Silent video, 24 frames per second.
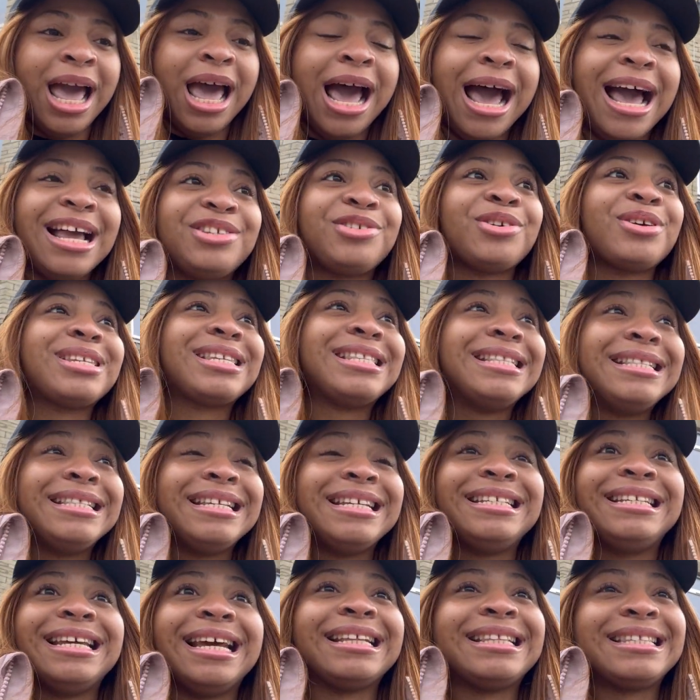i just
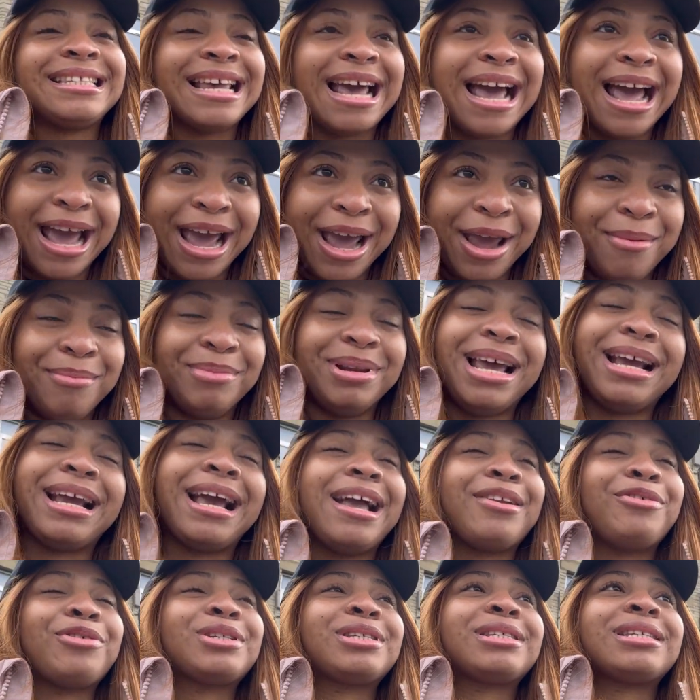needed time
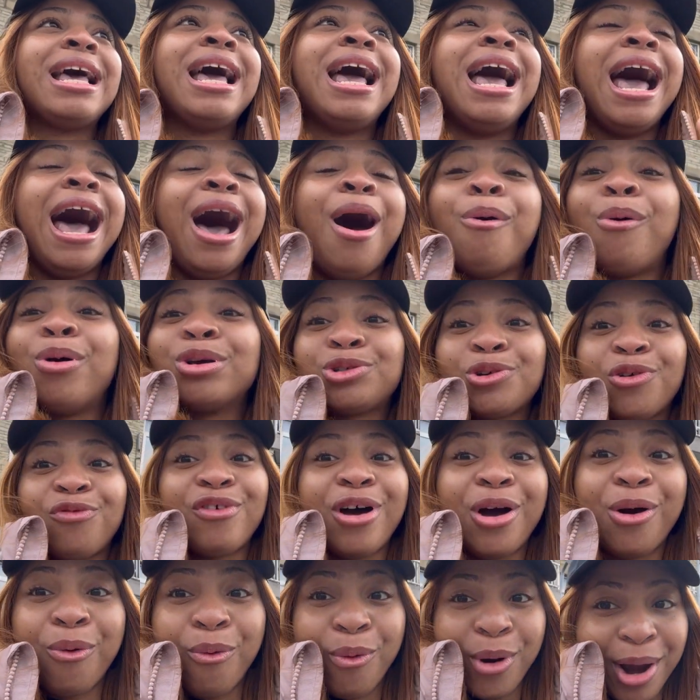like i just i was
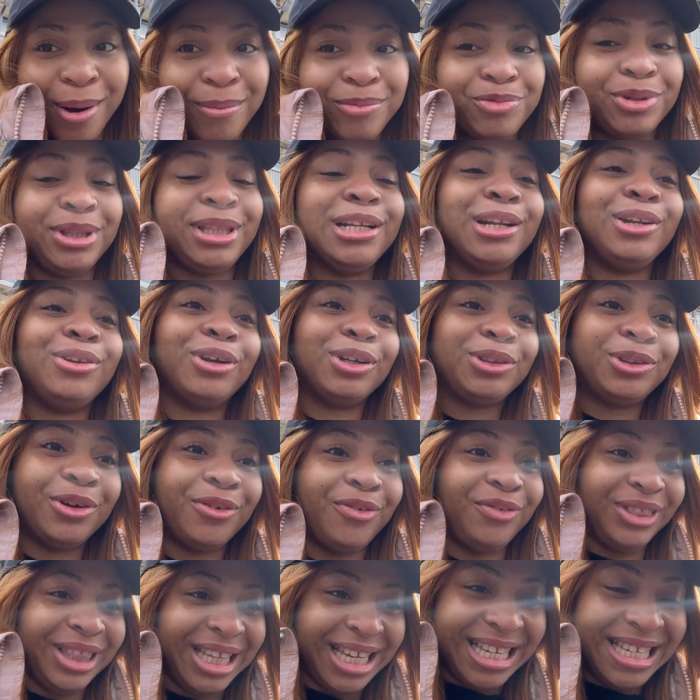overwhelmed with a lot
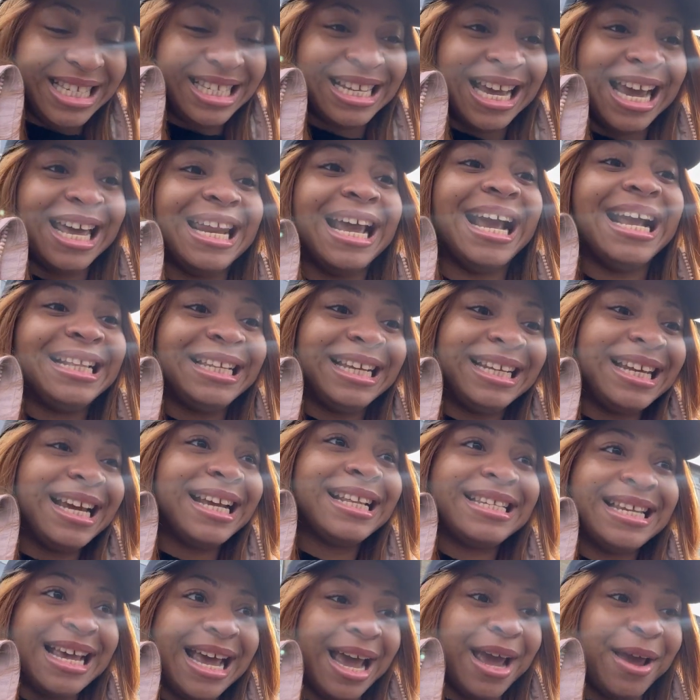of things and i
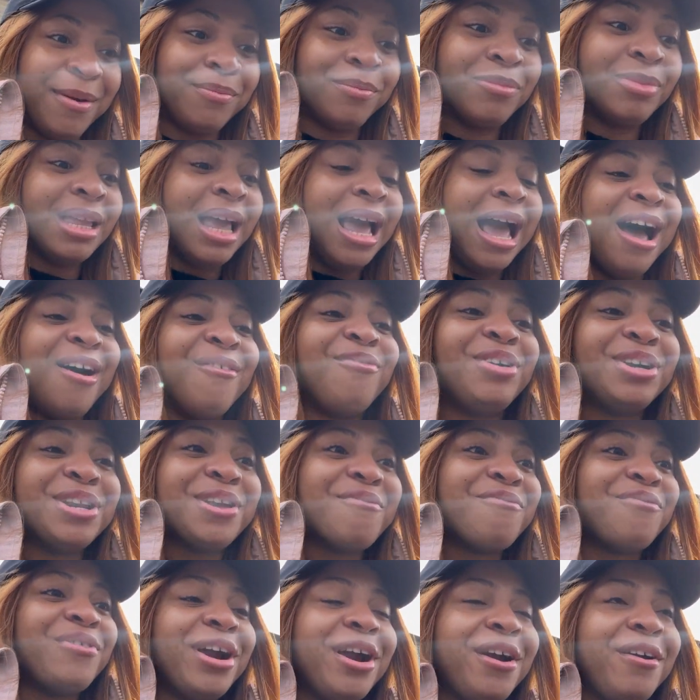needed time and for
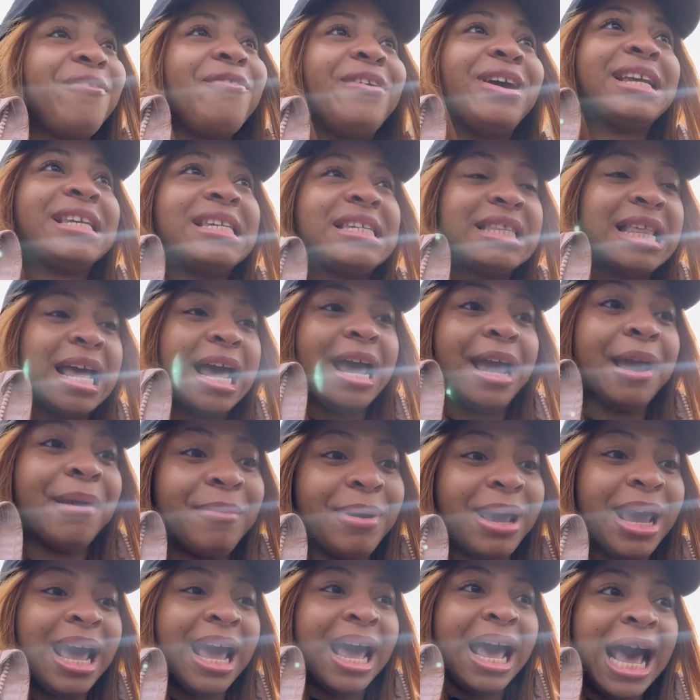the very first
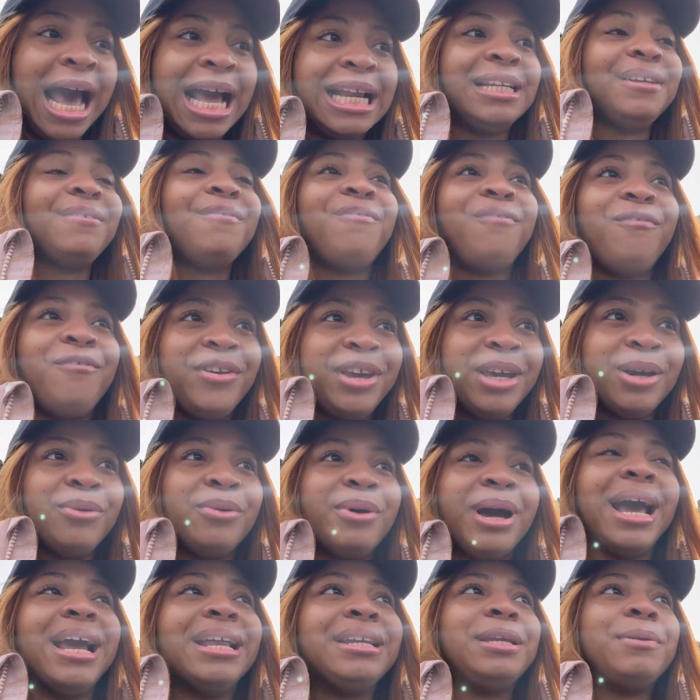time i didn't
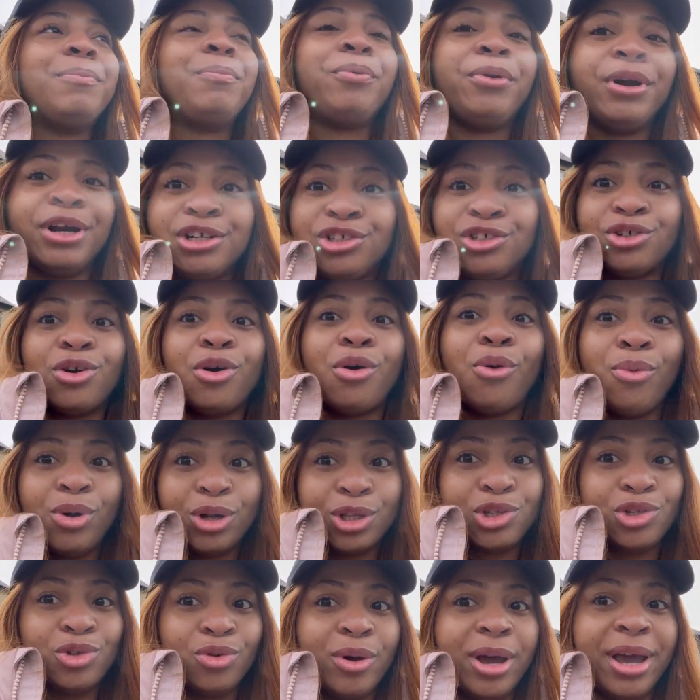feel any pressure
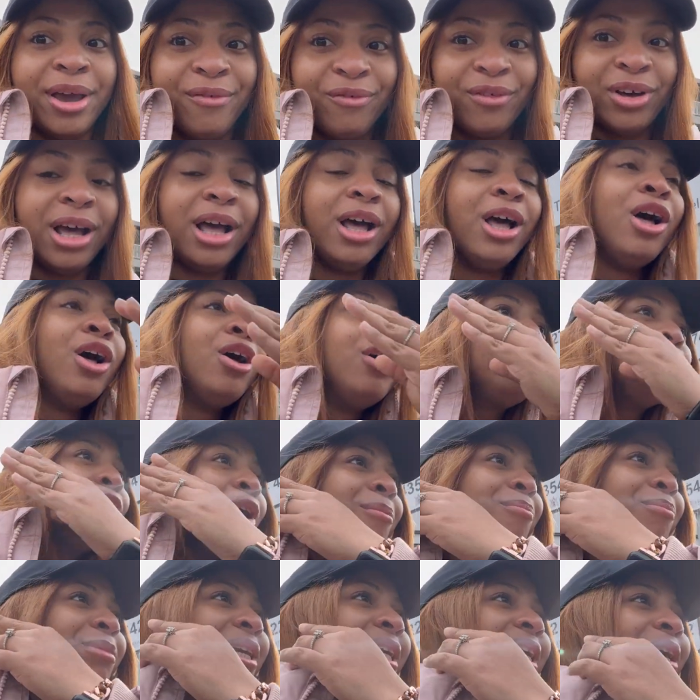whatsoever
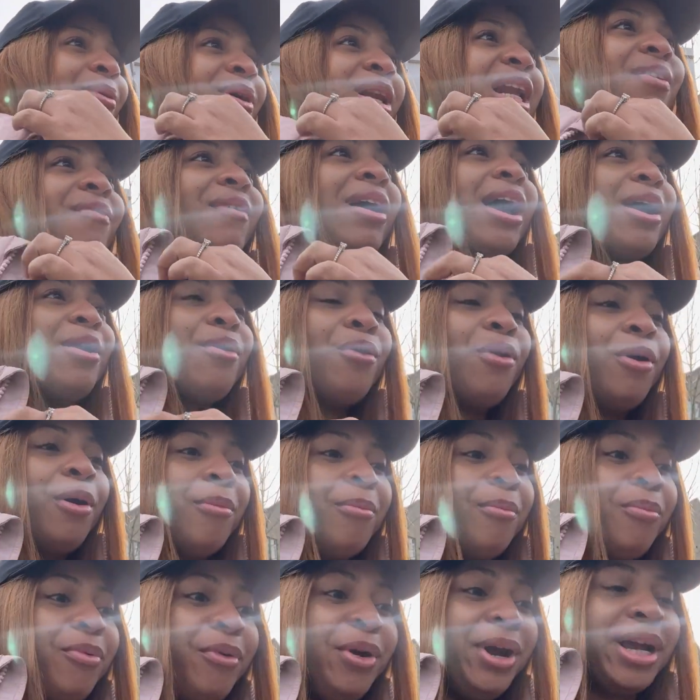normally whenever i go
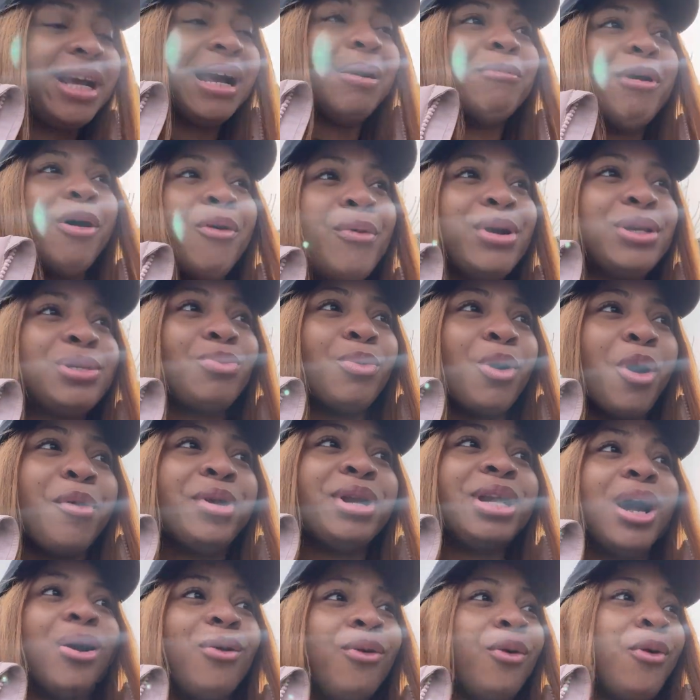on break i'm always
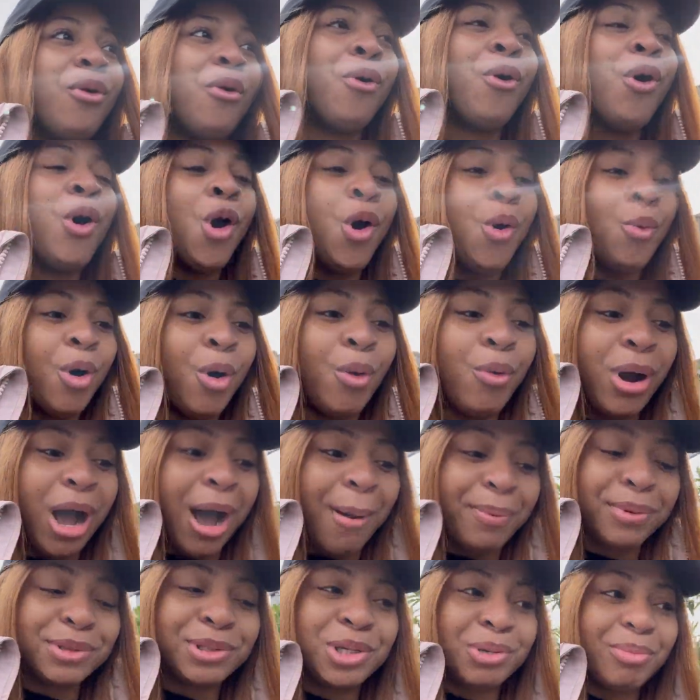worried that oh what will
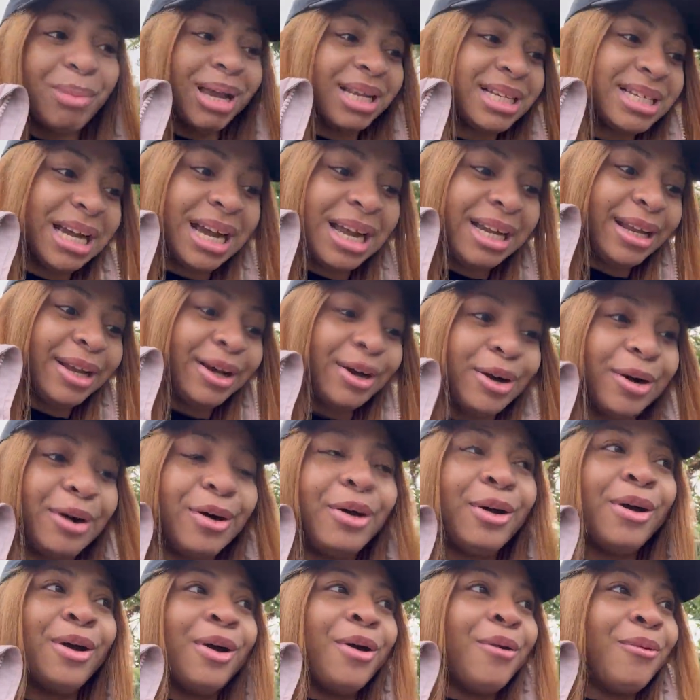happen to my
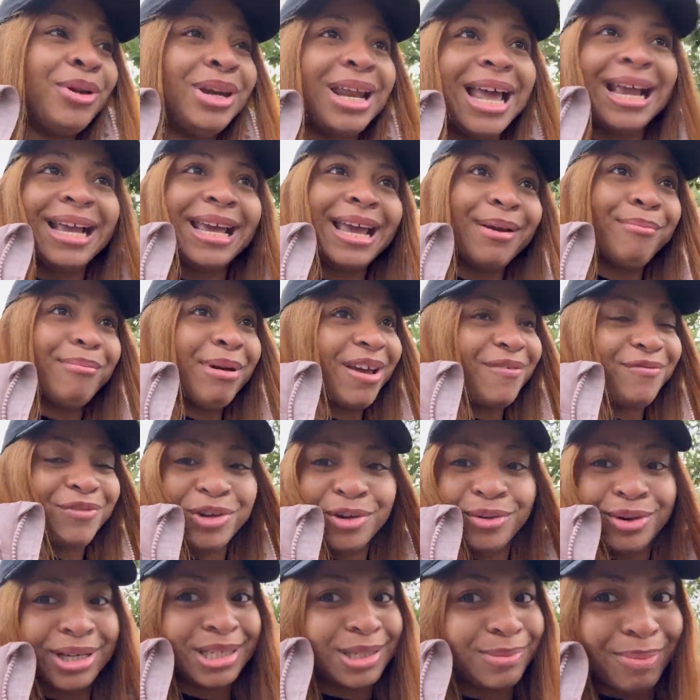channel will i get my
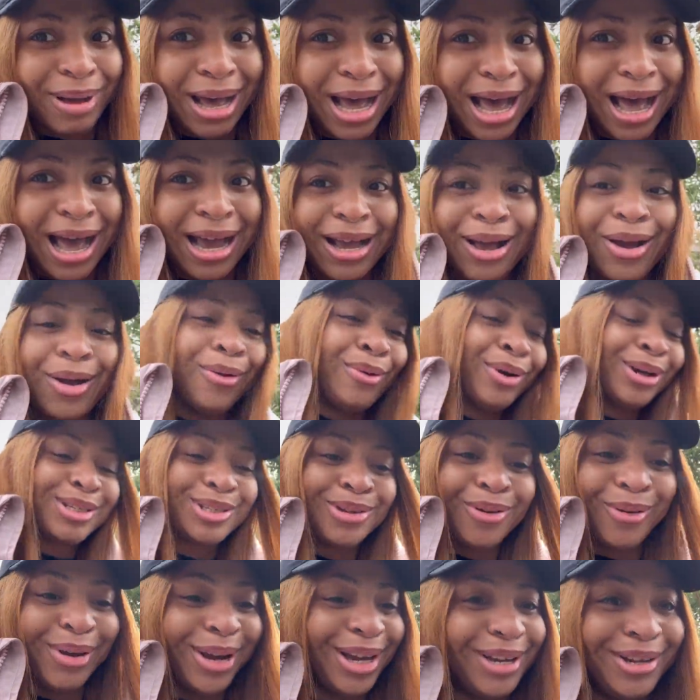viewers back
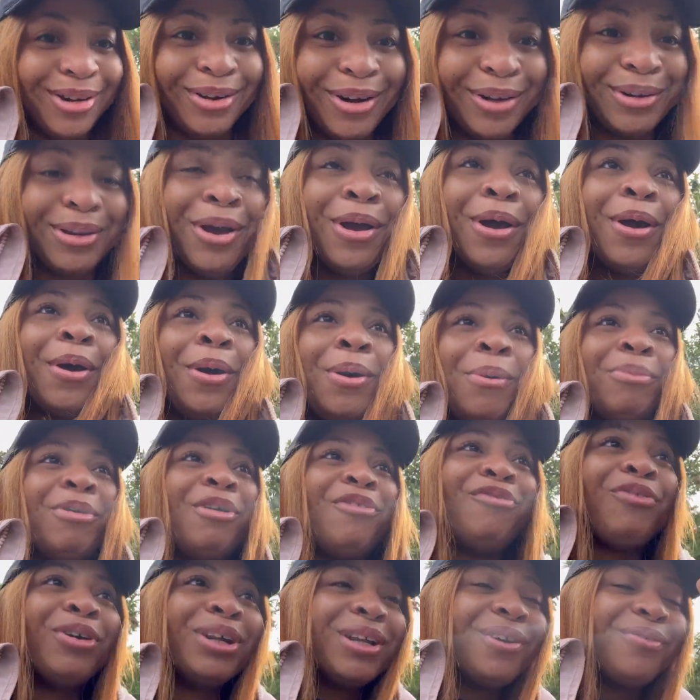what's going on
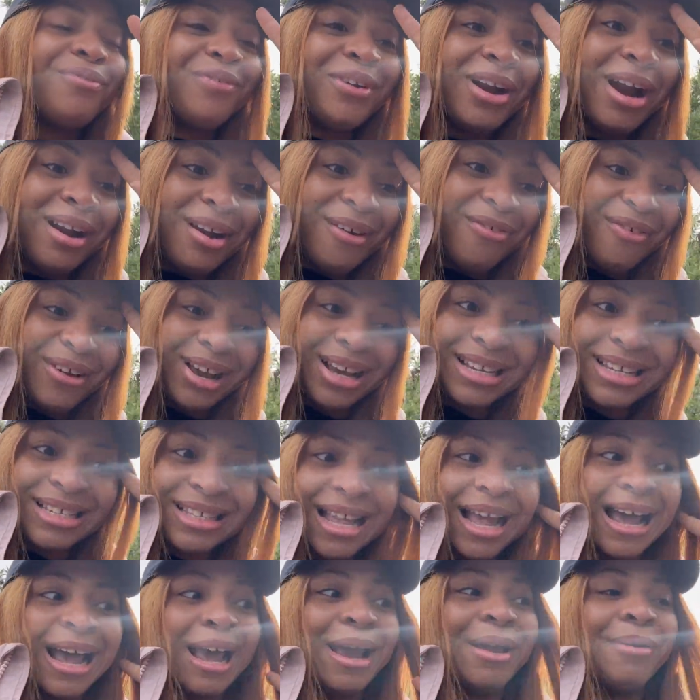but for the very
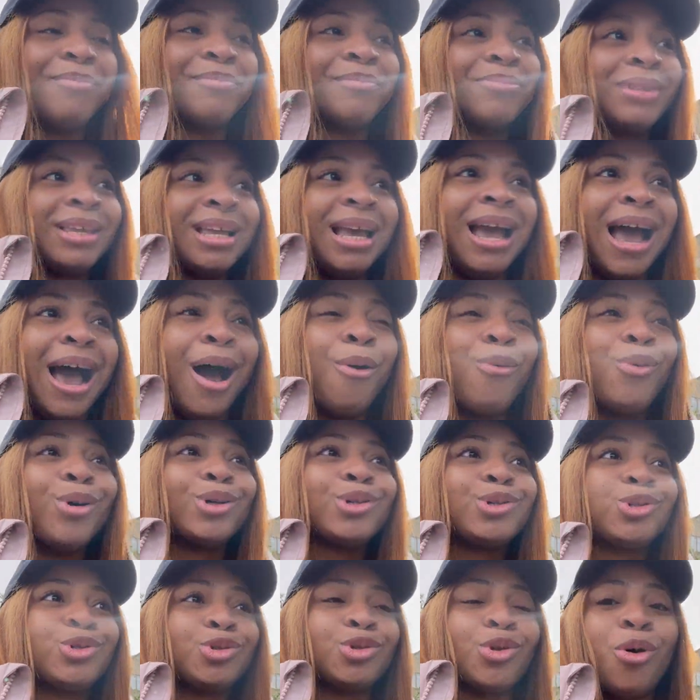first time I
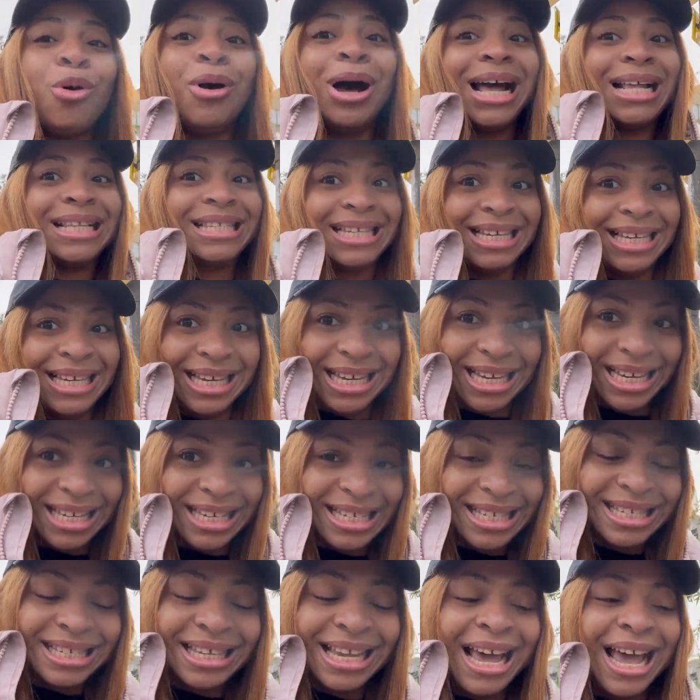was so at
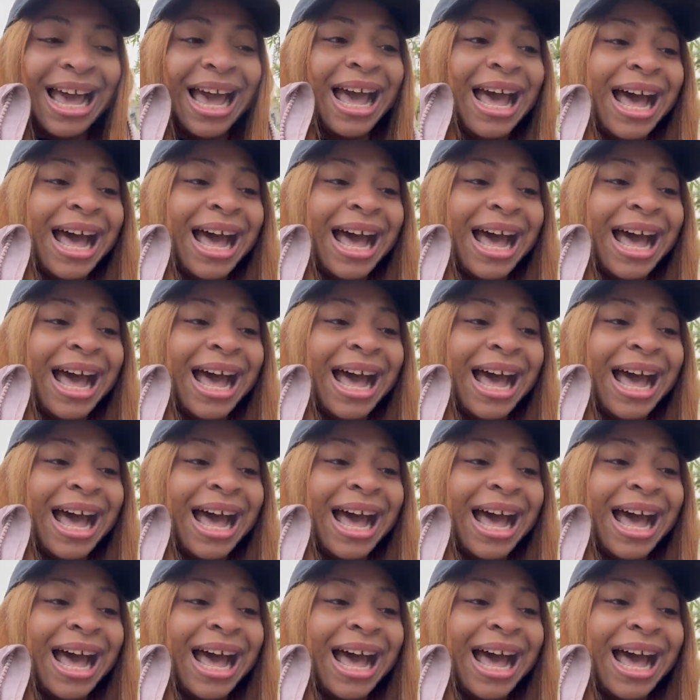ease.